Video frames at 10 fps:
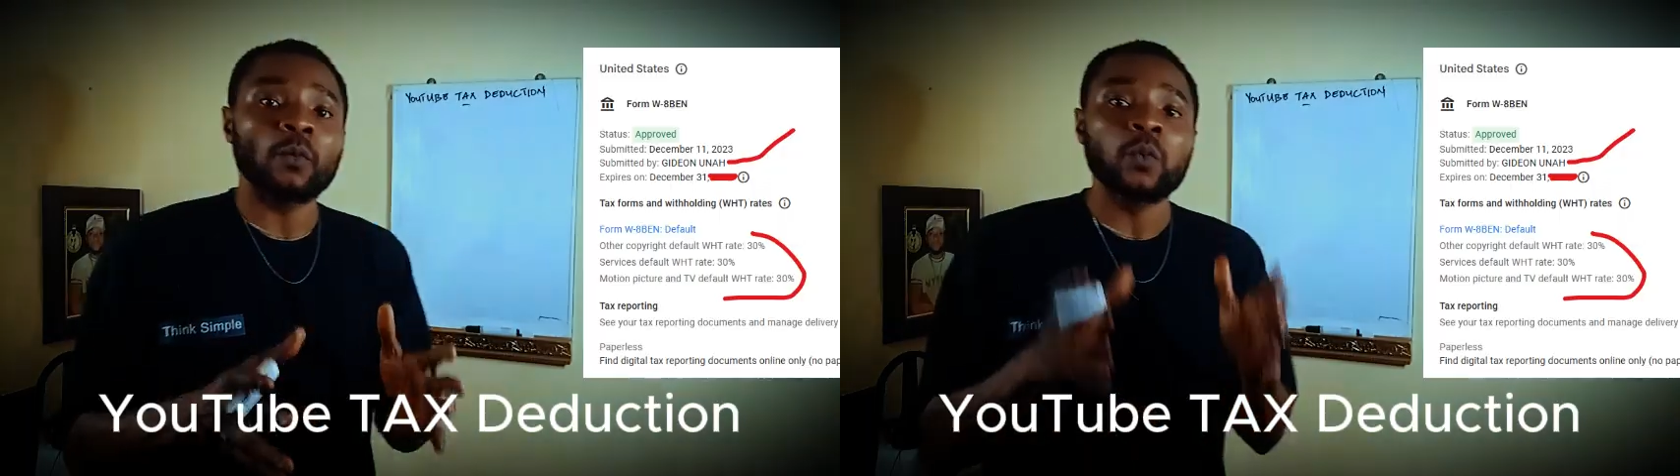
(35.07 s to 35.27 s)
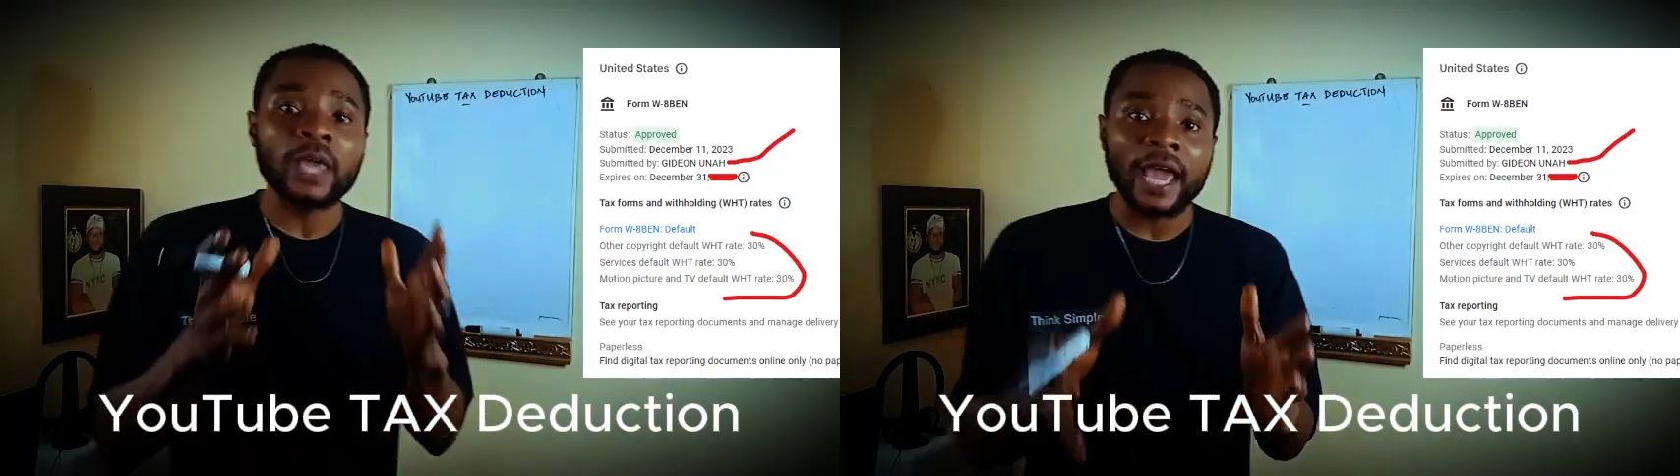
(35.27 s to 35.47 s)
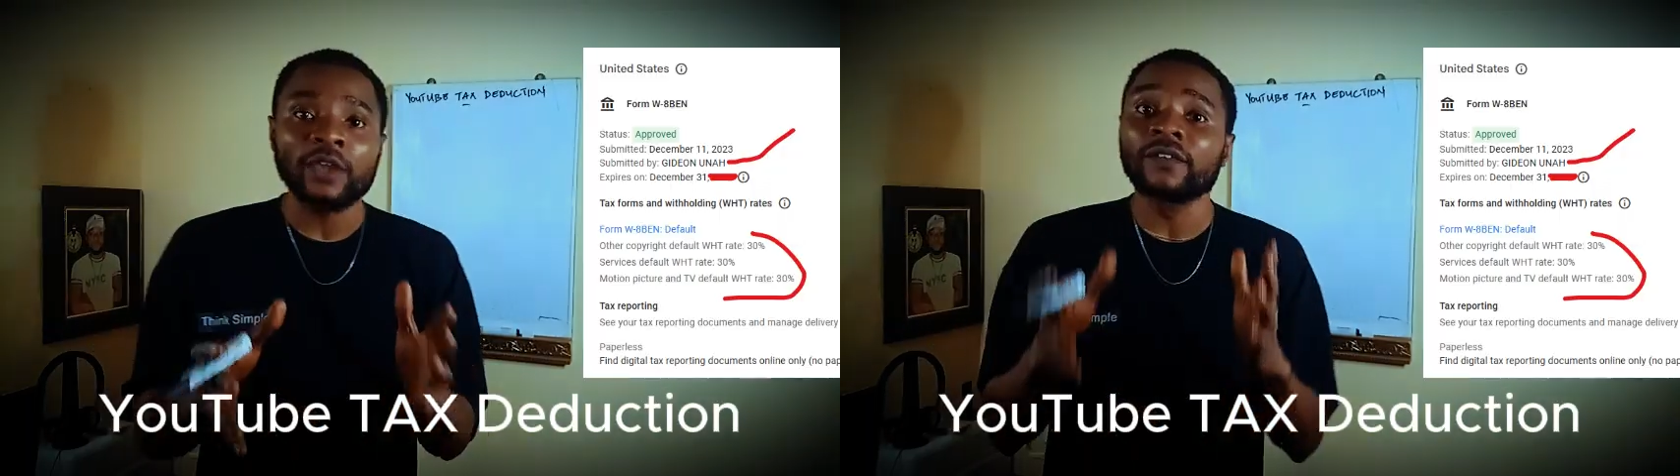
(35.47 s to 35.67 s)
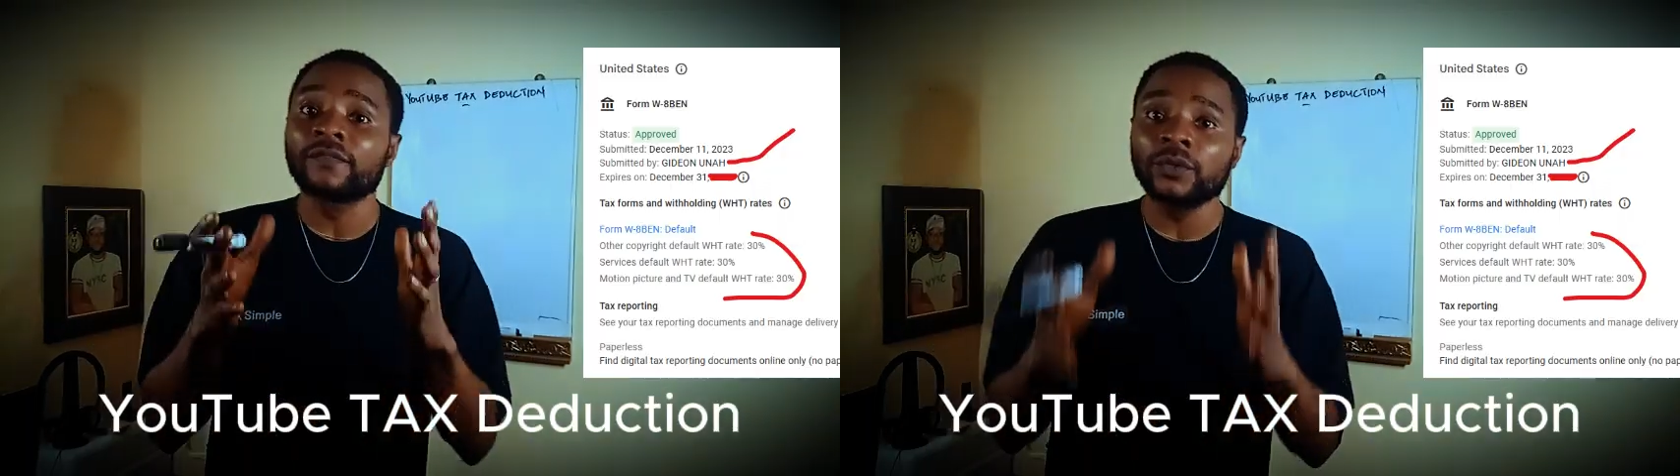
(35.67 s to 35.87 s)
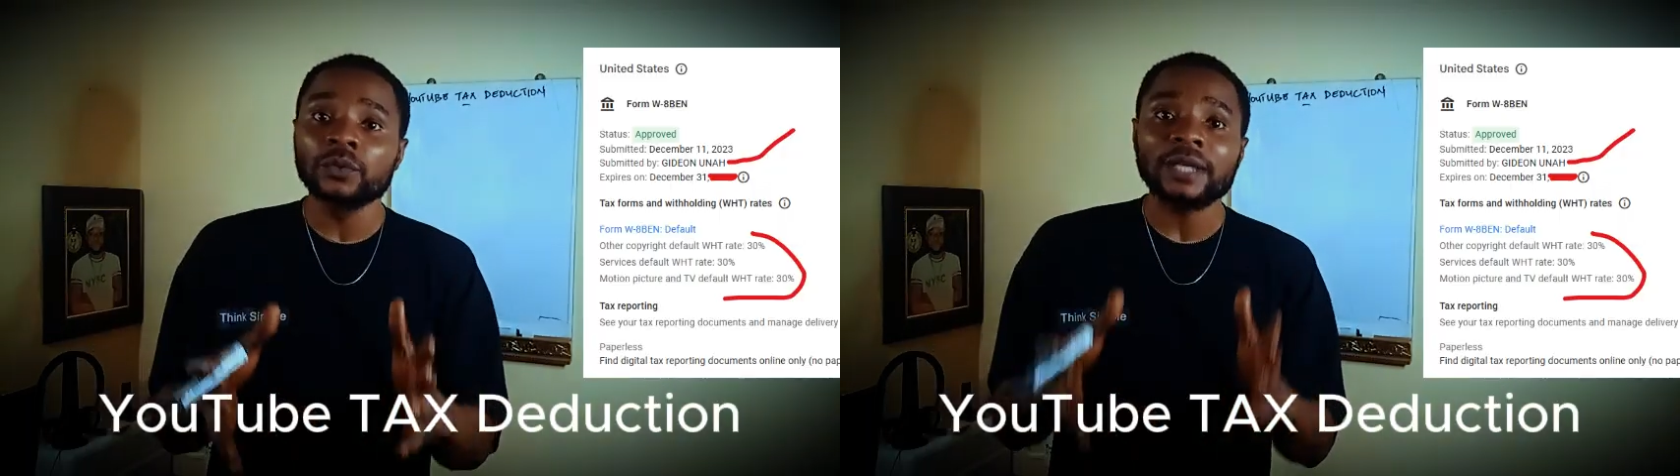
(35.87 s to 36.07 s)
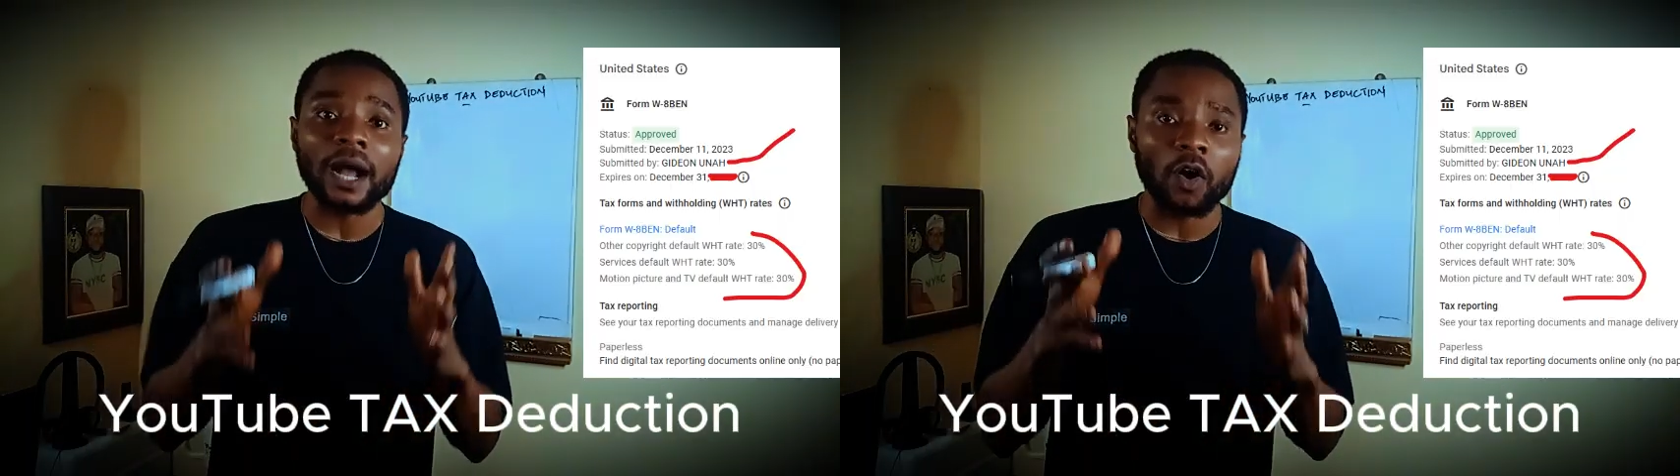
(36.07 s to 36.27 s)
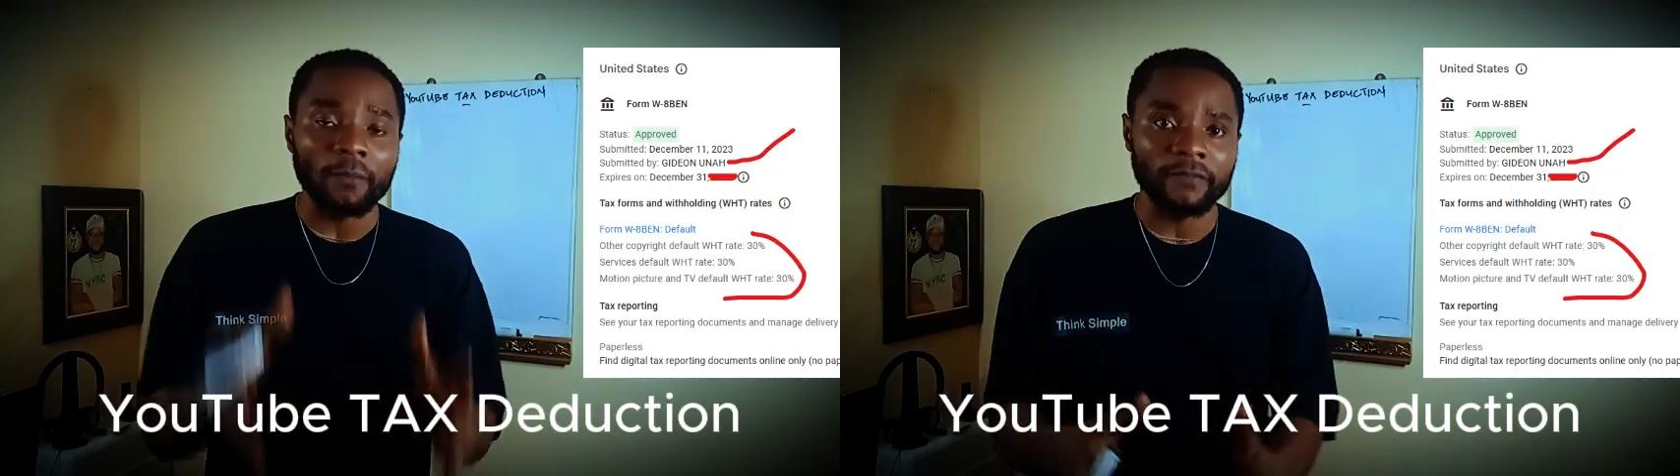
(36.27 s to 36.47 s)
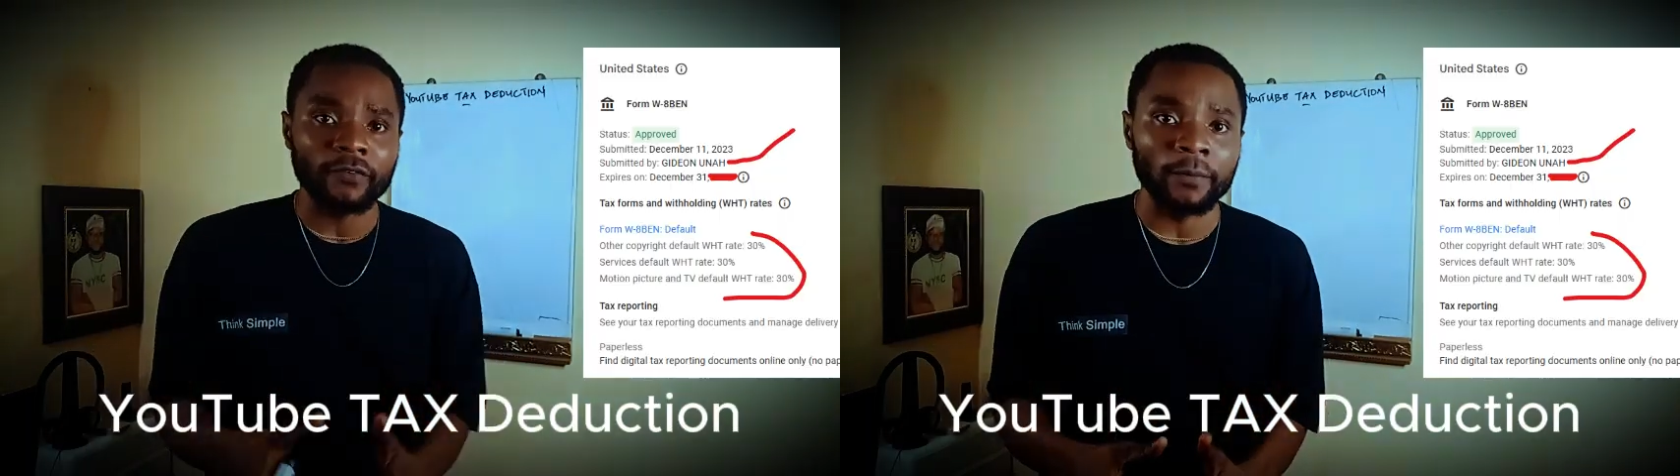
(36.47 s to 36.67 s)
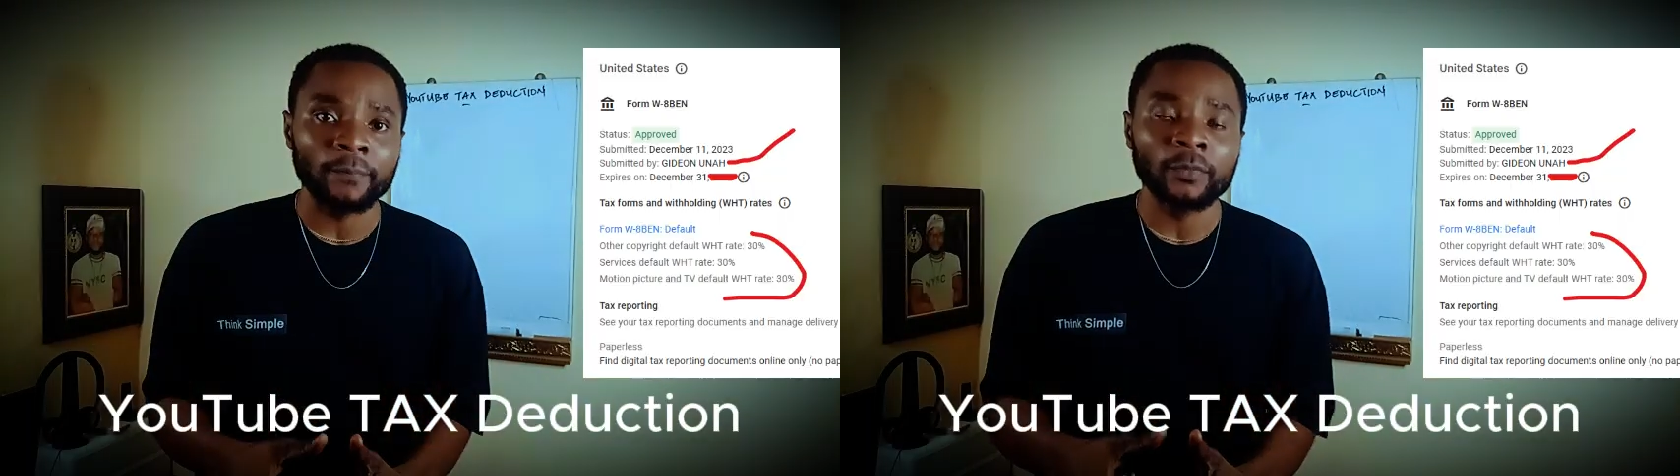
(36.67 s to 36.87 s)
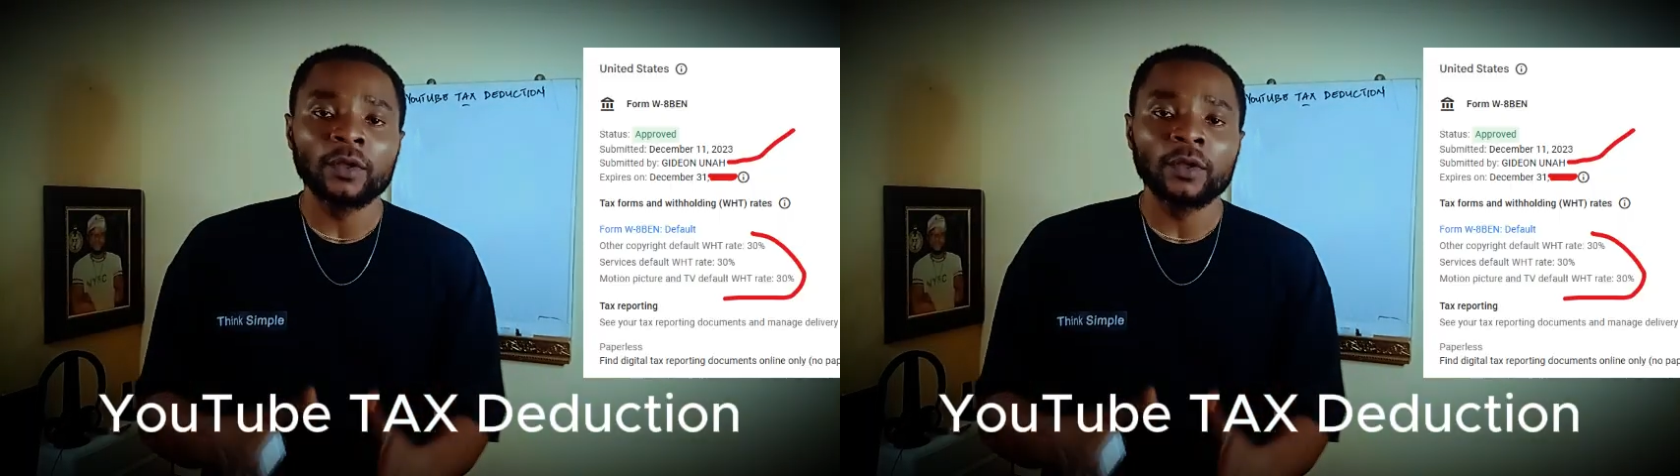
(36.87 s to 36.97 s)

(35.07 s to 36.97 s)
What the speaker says: where your views are coming from.